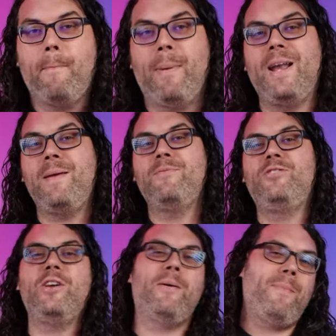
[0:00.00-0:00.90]
My name's
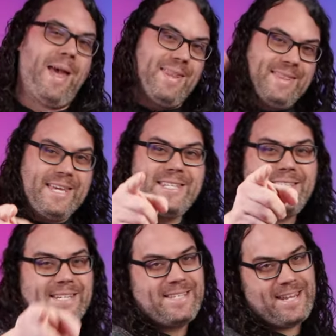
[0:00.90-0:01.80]
Jim, and
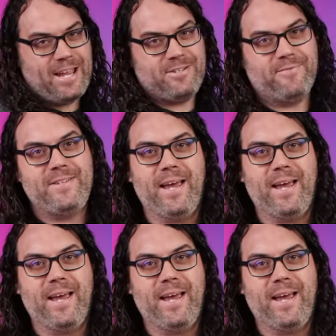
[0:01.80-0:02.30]
this is The Edge of